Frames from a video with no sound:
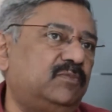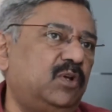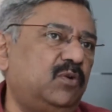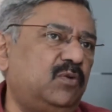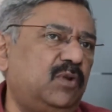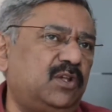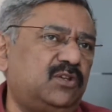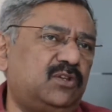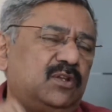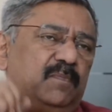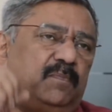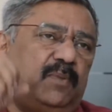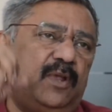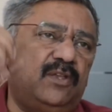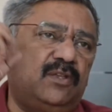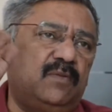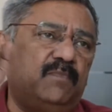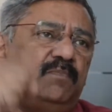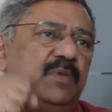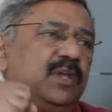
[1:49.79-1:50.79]
Regulation
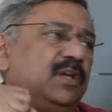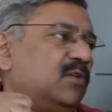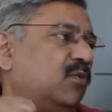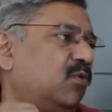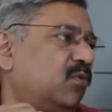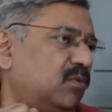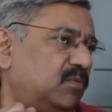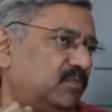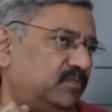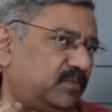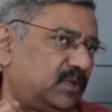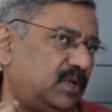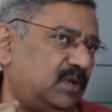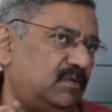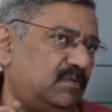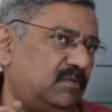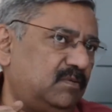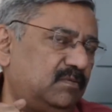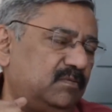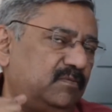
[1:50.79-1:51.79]
plays a big role,
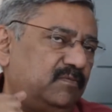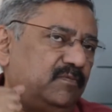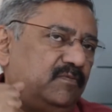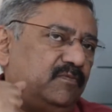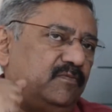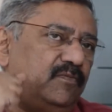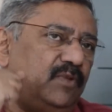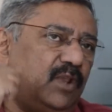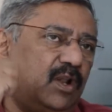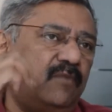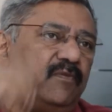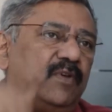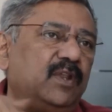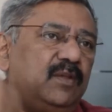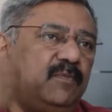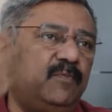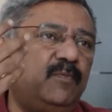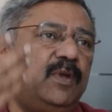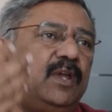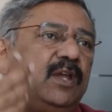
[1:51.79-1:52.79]
and there are
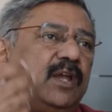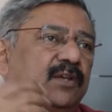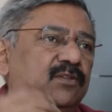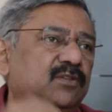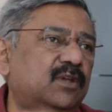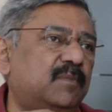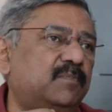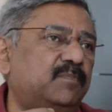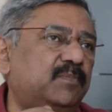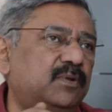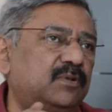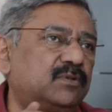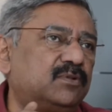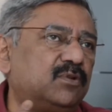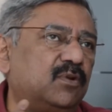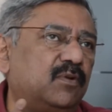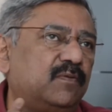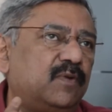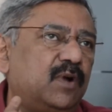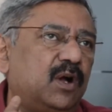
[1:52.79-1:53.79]
very big examples
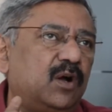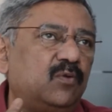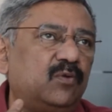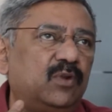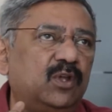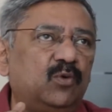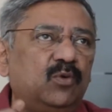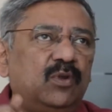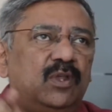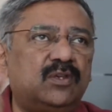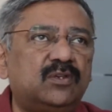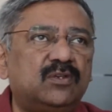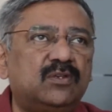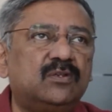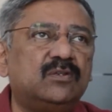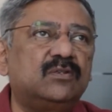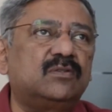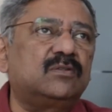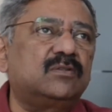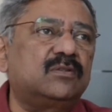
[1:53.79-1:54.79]
of how regulation
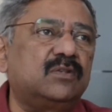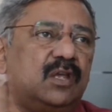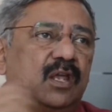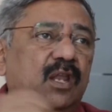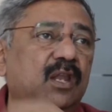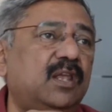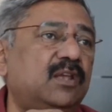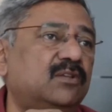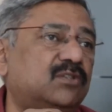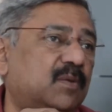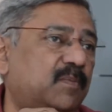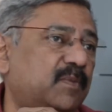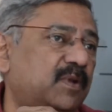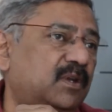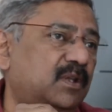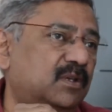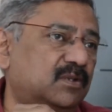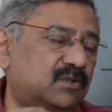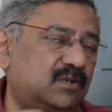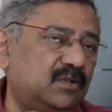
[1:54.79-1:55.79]
is killing some
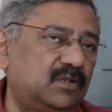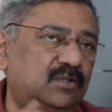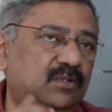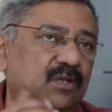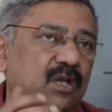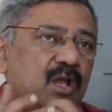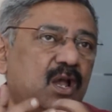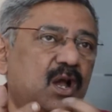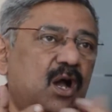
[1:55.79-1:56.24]
industries,